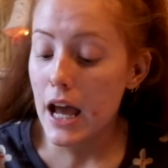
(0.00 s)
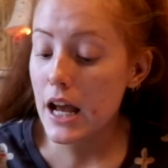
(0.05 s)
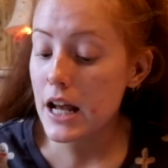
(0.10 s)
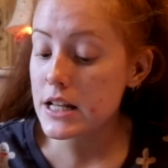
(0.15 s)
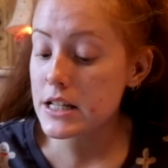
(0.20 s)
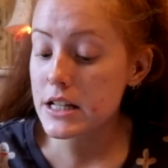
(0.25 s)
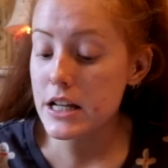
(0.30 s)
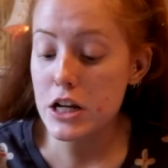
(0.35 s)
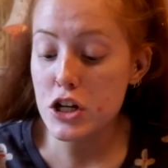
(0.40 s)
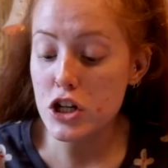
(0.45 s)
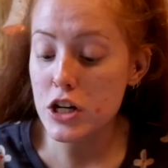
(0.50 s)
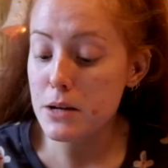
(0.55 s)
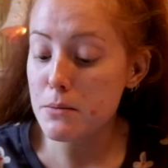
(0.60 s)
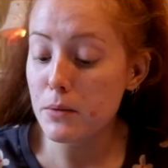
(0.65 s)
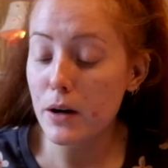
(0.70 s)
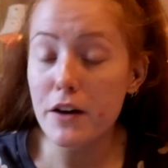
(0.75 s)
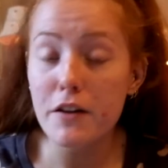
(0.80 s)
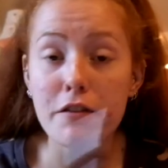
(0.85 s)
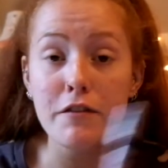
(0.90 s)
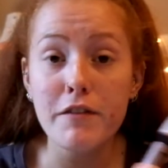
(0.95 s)
It's literally
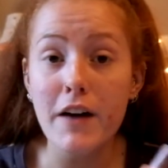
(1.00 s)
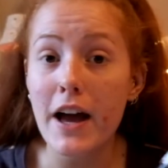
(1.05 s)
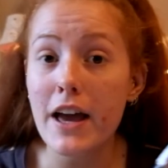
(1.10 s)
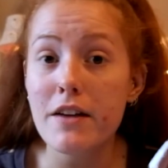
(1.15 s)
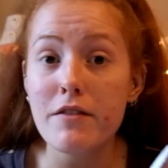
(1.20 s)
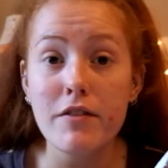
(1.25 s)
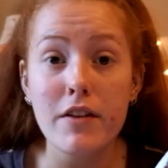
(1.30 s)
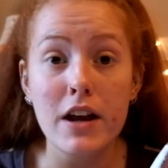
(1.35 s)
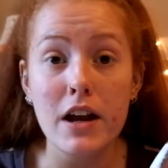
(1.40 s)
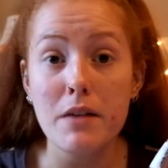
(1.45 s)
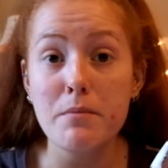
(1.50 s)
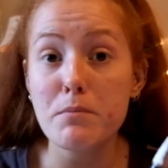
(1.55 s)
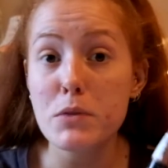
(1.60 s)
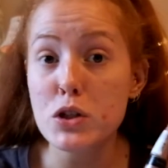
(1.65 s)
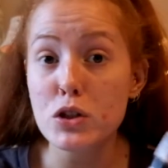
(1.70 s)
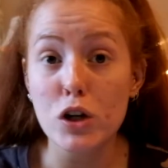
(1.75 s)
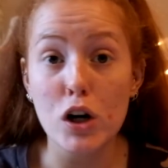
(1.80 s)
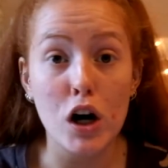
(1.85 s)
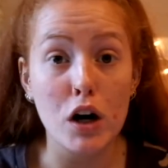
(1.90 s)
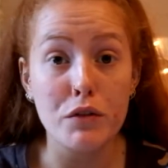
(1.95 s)
my favourite
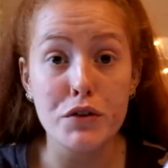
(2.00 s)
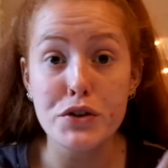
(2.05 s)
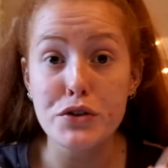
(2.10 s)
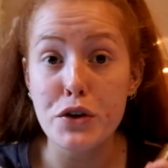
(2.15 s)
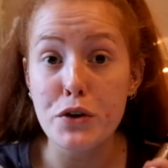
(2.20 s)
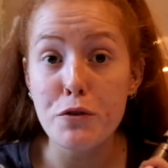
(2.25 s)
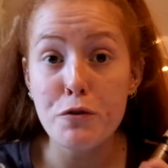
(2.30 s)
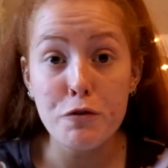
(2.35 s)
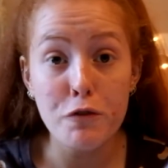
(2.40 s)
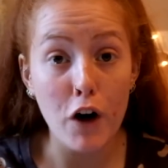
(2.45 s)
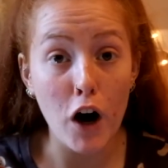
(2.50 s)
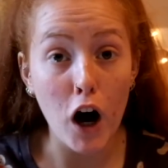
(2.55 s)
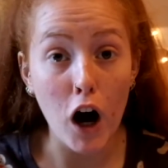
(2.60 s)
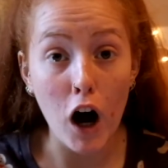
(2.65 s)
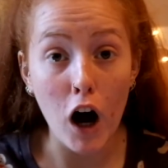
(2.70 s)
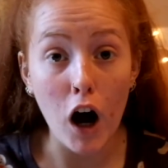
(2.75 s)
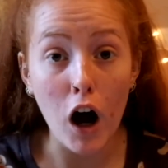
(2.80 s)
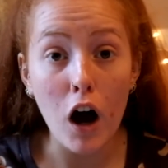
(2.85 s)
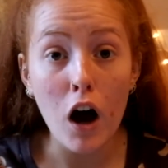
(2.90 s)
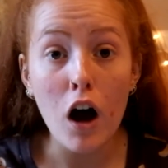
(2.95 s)
mascara so
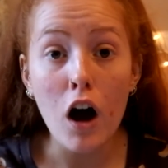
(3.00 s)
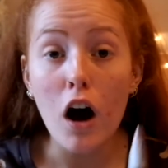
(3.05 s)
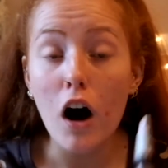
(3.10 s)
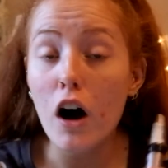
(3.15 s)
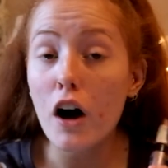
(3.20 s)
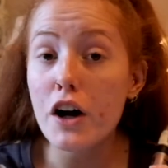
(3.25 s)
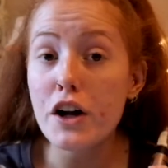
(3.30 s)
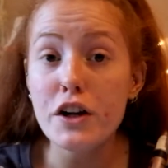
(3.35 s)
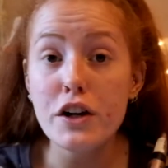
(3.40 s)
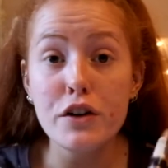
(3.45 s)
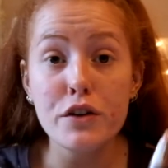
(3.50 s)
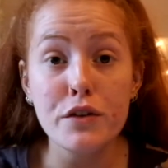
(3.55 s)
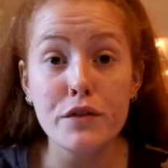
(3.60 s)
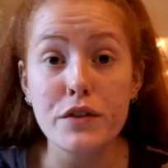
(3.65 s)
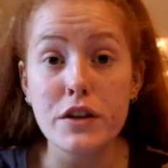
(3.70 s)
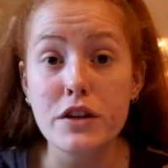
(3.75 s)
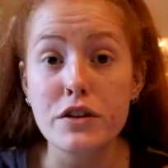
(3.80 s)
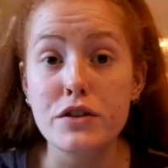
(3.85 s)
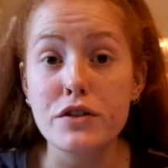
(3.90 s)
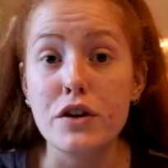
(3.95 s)
far. I
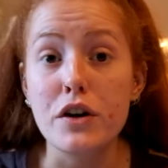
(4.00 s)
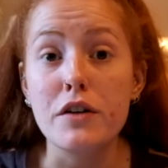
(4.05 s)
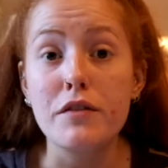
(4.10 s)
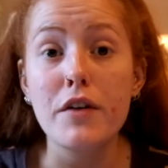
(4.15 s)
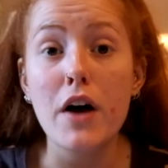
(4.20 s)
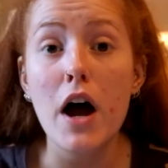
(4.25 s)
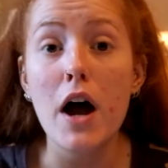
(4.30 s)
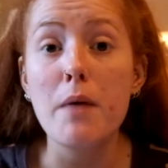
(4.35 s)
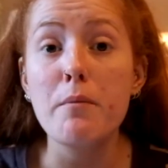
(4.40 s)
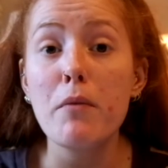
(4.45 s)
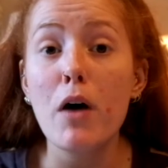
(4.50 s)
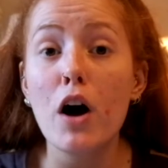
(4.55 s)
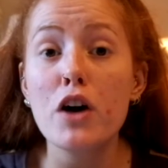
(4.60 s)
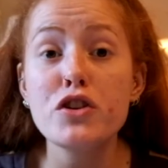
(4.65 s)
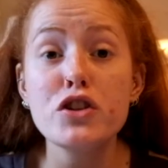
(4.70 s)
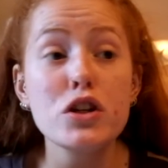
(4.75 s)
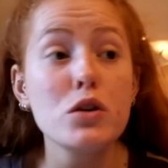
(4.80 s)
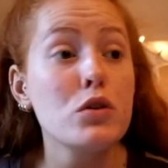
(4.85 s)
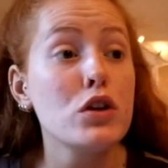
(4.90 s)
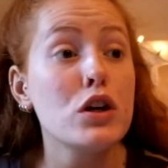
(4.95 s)
love this stuff. I
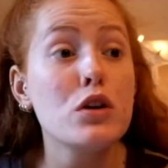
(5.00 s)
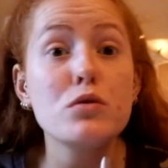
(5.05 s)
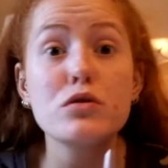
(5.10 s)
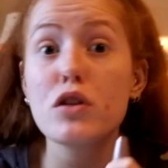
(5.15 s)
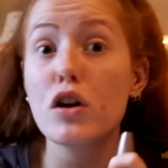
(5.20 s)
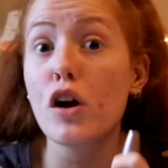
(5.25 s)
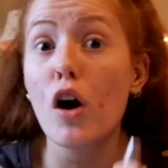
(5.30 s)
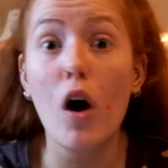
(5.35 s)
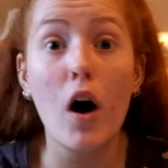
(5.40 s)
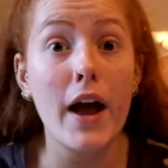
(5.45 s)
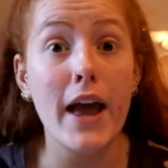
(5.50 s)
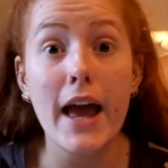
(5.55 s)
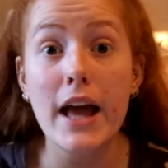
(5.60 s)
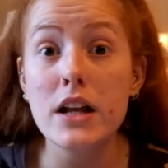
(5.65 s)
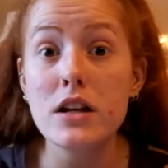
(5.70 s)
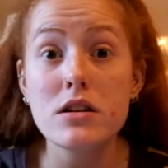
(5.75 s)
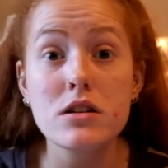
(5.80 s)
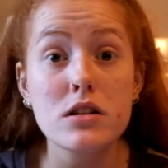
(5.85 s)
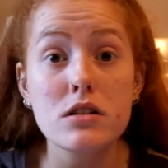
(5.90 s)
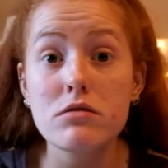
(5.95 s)
do use like
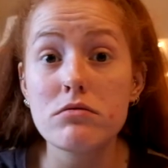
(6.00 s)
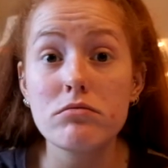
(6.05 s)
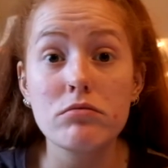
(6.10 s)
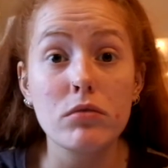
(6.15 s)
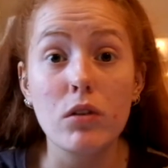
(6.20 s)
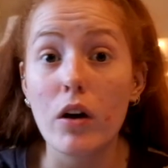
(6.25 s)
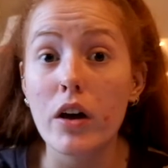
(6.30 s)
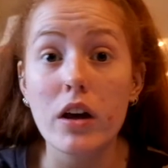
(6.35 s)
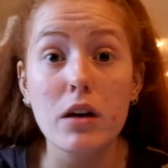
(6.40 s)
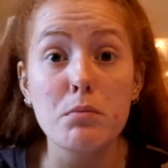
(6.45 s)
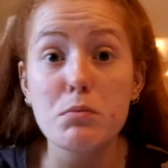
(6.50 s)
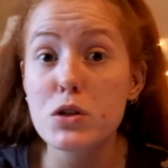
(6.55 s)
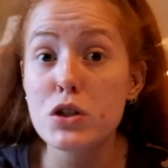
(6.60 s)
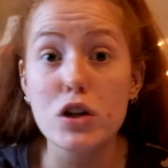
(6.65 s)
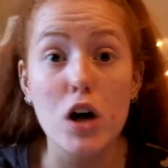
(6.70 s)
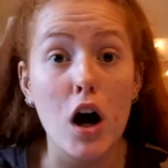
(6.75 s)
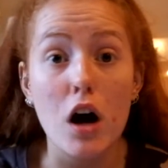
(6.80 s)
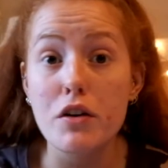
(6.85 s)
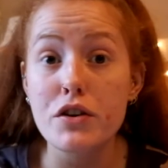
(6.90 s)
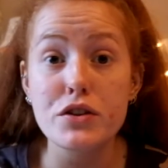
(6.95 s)
high-end like
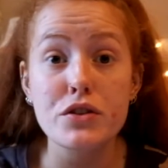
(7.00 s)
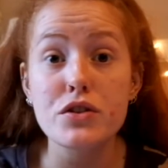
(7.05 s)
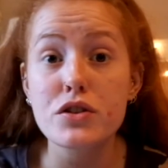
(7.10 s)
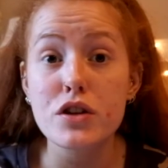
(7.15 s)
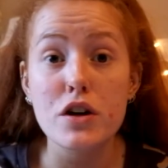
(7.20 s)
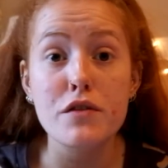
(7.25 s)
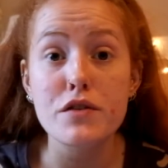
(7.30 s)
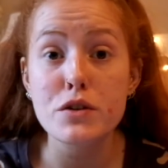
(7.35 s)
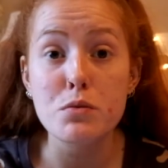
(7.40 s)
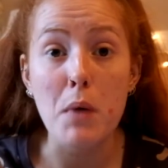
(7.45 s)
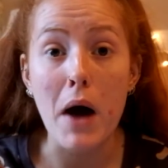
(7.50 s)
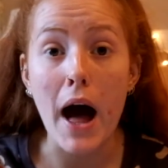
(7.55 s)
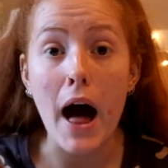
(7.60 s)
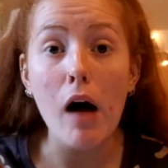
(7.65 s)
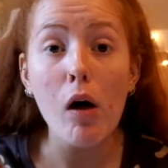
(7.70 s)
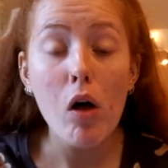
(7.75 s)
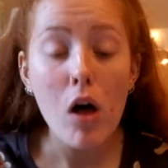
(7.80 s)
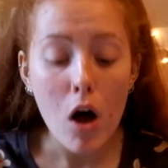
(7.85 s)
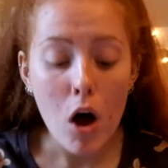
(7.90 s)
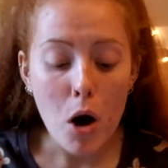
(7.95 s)
mascaras and stuff as
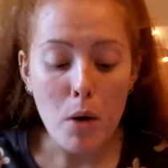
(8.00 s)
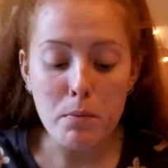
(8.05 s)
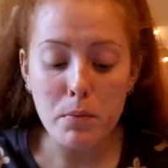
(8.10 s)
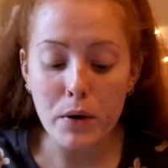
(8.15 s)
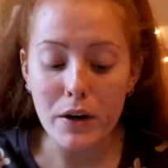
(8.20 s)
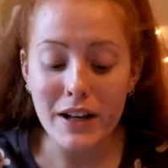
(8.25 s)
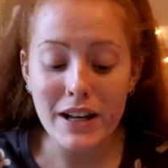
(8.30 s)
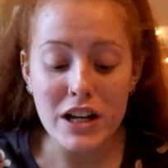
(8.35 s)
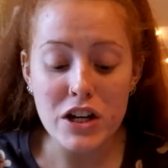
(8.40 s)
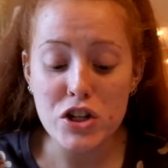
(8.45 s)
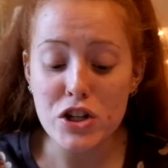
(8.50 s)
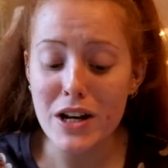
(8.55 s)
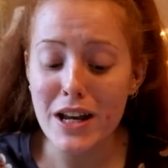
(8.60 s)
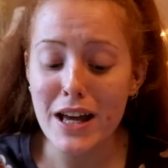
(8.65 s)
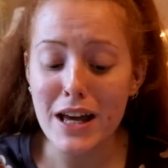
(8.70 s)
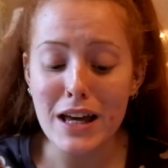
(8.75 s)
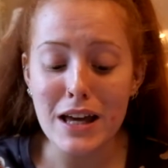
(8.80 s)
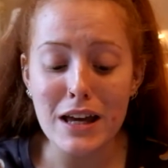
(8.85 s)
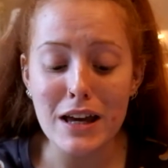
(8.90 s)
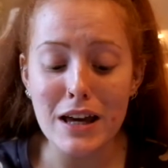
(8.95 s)
well, but
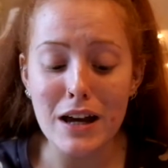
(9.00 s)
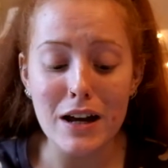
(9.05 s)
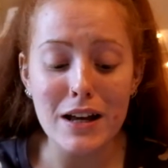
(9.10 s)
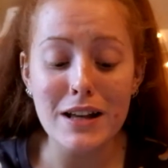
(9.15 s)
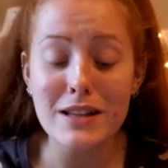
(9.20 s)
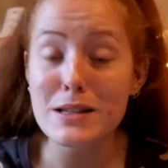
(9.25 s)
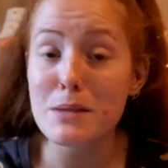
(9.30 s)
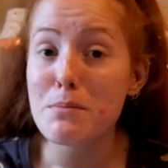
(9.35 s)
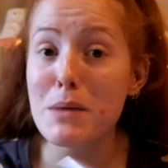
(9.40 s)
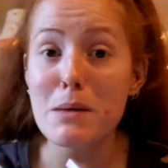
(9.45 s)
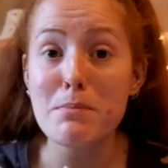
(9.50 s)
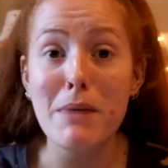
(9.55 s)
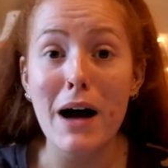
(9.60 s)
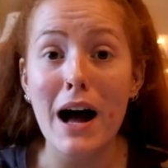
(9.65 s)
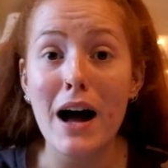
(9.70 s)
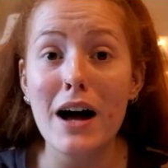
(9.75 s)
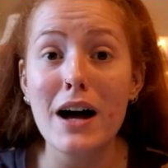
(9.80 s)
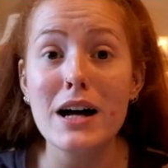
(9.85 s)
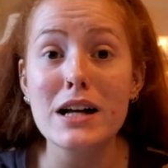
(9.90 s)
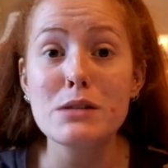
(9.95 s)
literally it's a bit
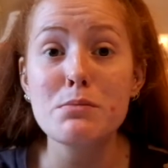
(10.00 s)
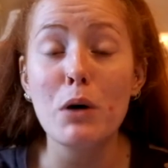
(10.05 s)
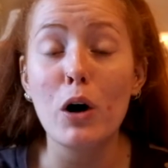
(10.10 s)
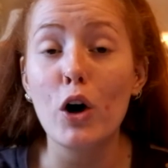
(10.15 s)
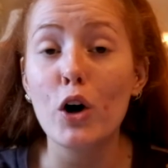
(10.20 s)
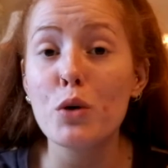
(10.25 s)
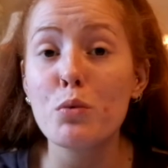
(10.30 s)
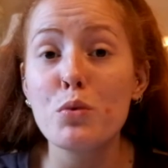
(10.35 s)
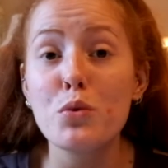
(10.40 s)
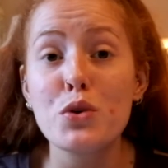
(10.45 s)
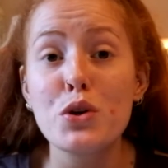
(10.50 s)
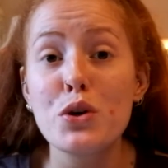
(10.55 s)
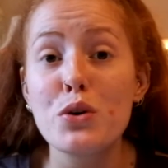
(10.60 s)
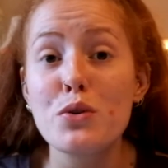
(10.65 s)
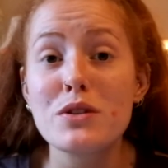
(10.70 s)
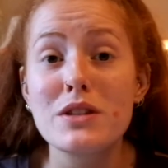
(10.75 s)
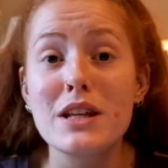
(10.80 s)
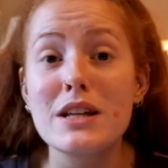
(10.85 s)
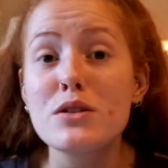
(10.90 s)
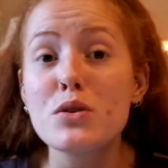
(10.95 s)
battered, but I will
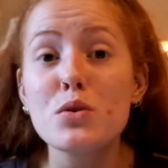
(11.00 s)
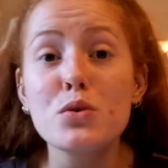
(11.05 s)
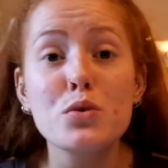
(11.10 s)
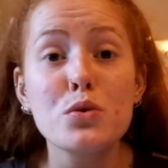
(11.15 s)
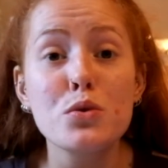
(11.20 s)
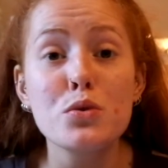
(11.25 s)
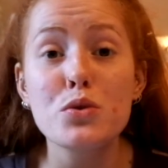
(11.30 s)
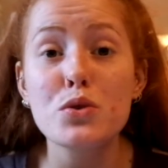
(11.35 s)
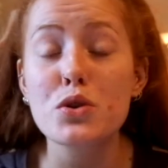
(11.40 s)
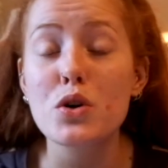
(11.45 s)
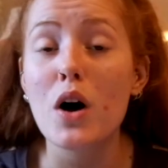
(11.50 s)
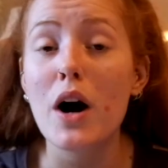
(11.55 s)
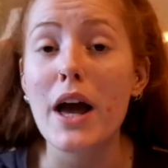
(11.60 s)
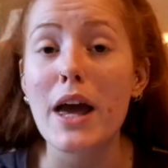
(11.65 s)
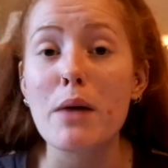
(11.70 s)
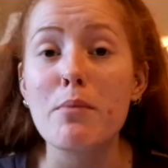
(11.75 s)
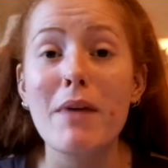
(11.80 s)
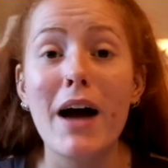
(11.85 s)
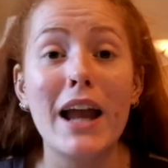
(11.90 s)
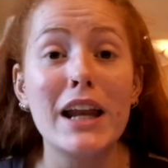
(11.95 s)
use this all the
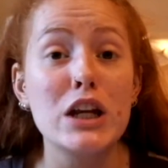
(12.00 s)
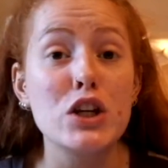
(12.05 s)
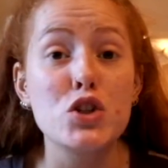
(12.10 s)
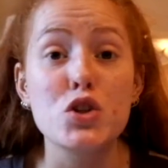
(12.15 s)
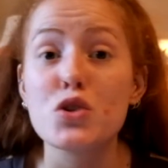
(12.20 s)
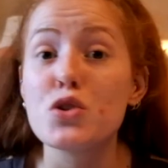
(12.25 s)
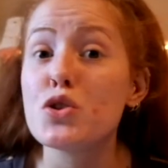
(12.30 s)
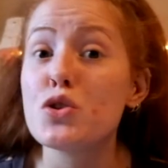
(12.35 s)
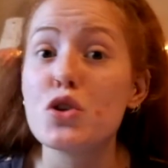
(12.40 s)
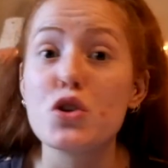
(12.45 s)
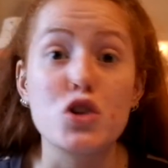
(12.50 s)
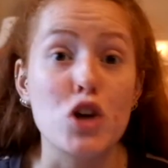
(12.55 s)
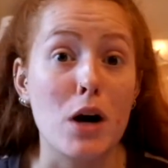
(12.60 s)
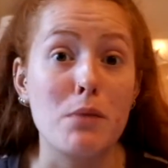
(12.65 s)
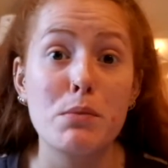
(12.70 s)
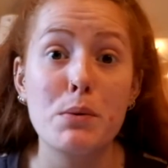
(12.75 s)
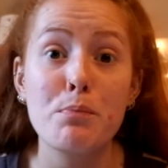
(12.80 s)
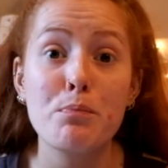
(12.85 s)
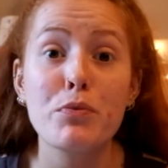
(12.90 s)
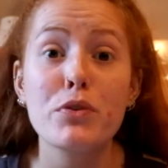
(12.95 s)
time and it does the
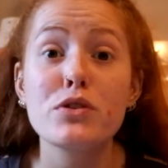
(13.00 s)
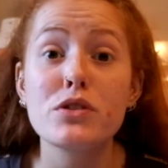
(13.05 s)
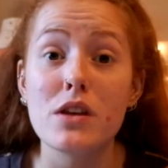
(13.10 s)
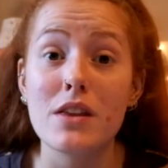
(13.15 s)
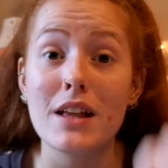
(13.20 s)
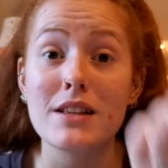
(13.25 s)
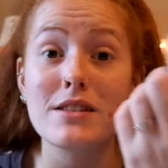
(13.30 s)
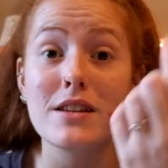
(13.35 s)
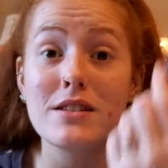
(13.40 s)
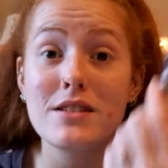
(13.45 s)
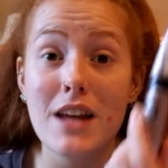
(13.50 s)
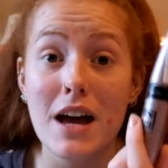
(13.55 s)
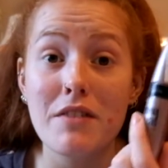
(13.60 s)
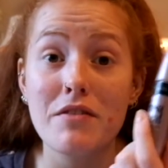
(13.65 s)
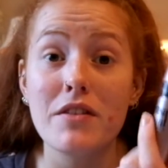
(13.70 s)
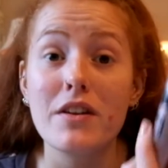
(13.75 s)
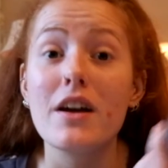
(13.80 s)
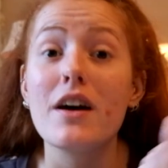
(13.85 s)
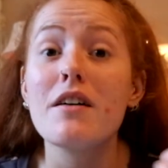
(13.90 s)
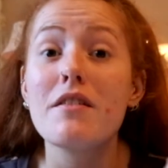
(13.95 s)
job. So that's a
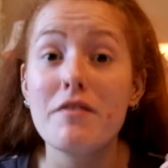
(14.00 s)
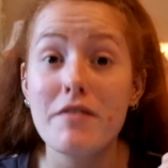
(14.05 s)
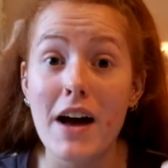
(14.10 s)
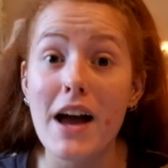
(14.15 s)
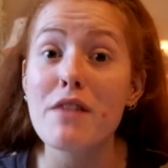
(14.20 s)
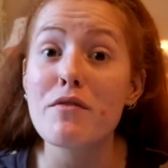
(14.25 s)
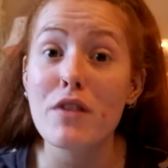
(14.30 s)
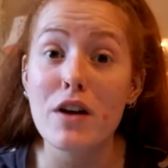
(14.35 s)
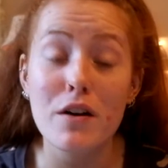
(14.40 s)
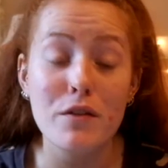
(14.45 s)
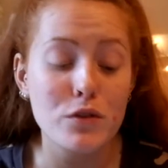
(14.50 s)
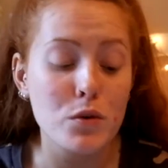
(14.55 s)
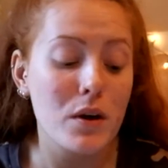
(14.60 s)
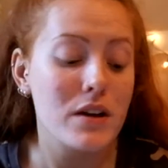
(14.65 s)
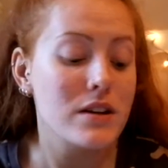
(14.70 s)
definite favourite of